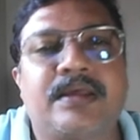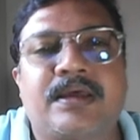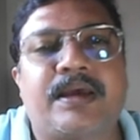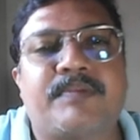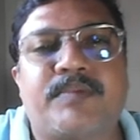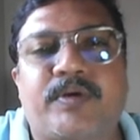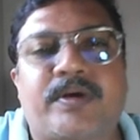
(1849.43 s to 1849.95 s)

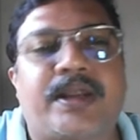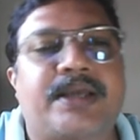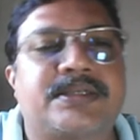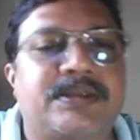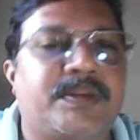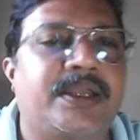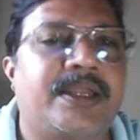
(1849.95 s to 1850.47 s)
I'm not
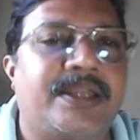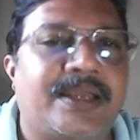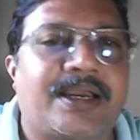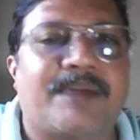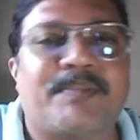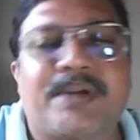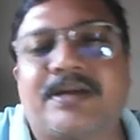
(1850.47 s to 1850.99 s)
accepting any
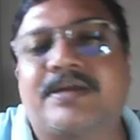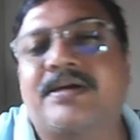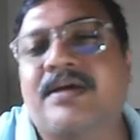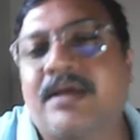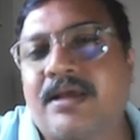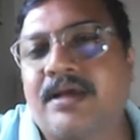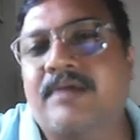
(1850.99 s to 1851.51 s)
comment
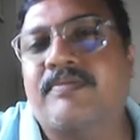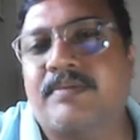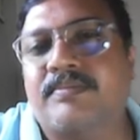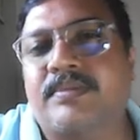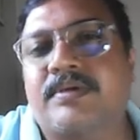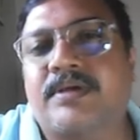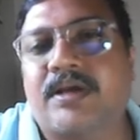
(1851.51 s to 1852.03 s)

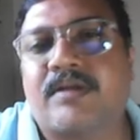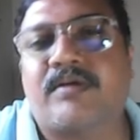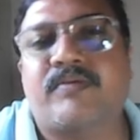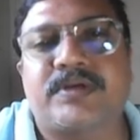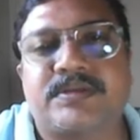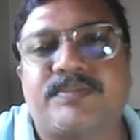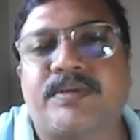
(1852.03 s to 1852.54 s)
from here
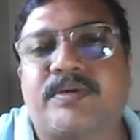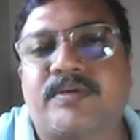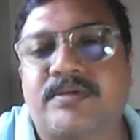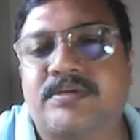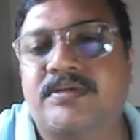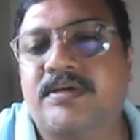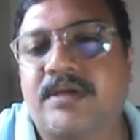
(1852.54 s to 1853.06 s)
onwards
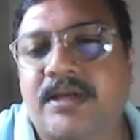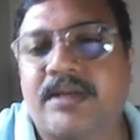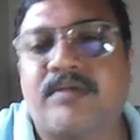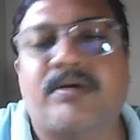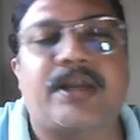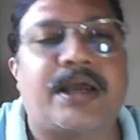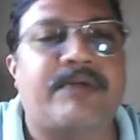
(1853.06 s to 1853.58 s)
because I
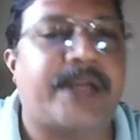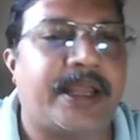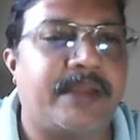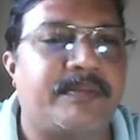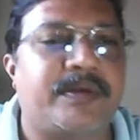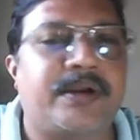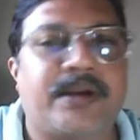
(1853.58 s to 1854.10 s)
don't have
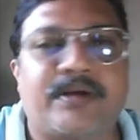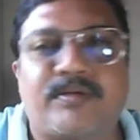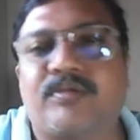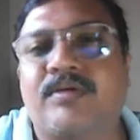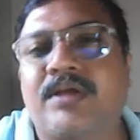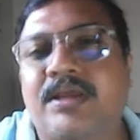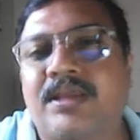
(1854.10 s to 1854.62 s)
time. I have
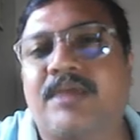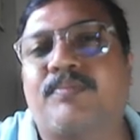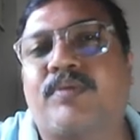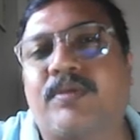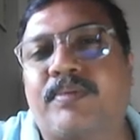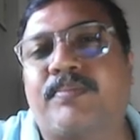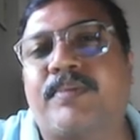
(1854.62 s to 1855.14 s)
to keep
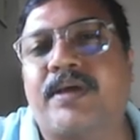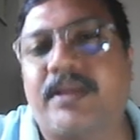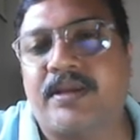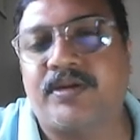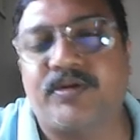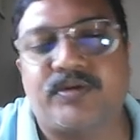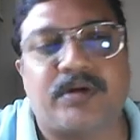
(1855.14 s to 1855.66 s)
on
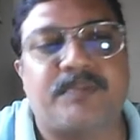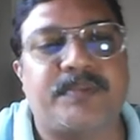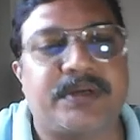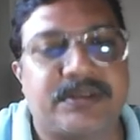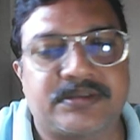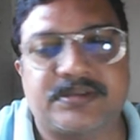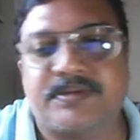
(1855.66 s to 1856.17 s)
preparing new
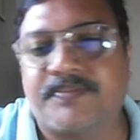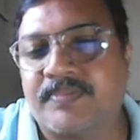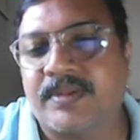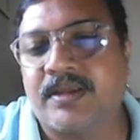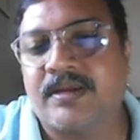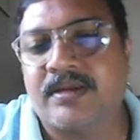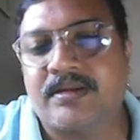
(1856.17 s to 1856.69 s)
topics
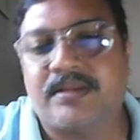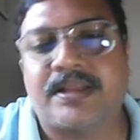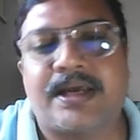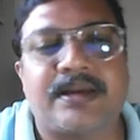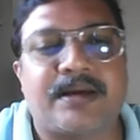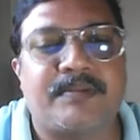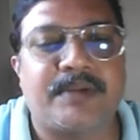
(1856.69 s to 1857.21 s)

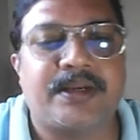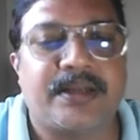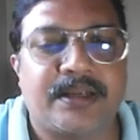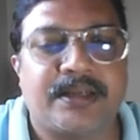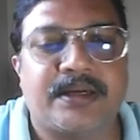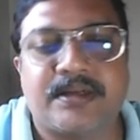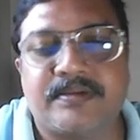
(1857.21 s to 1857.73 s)
than
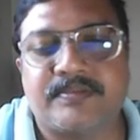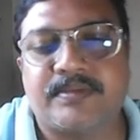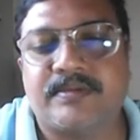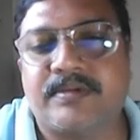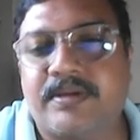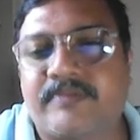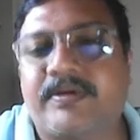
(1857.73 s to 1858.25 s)
commenting
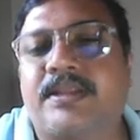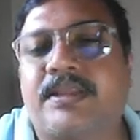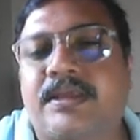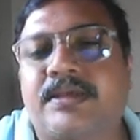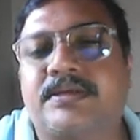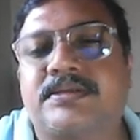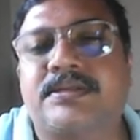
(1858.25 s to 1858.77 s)
it. If
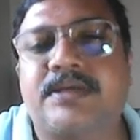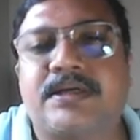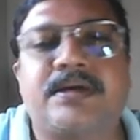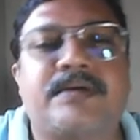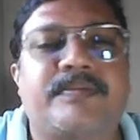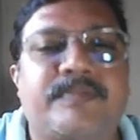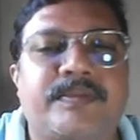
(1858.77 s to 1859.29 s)
anything is
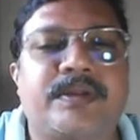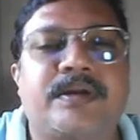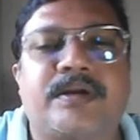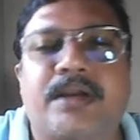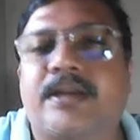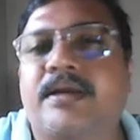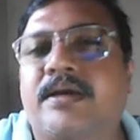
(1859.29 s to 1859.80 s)
there, you
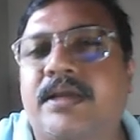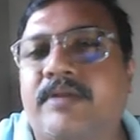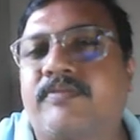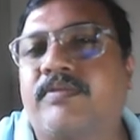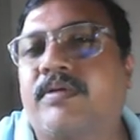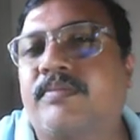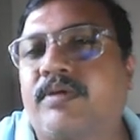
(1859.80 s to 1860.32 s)
can
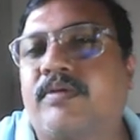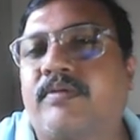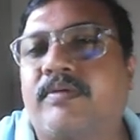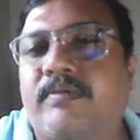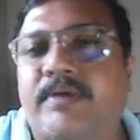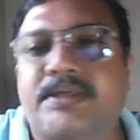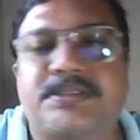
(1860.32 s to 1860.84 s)
inform me
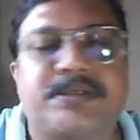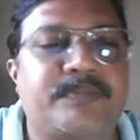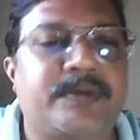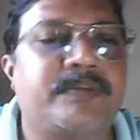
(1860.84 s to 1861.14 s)
over WhatsApp.